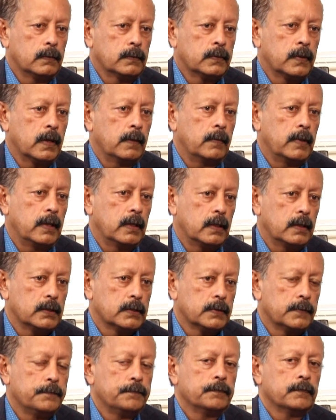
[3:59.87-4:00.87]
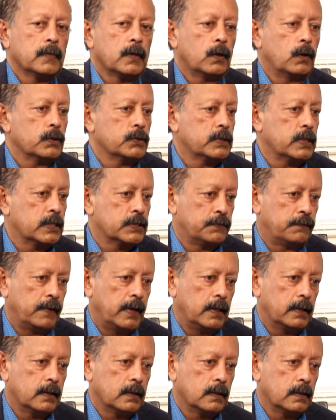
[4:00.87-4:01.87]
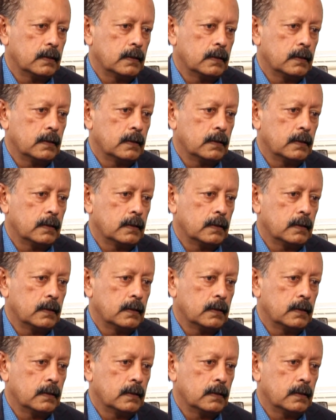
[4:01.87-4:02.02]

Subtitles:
3 meters or 6 feet,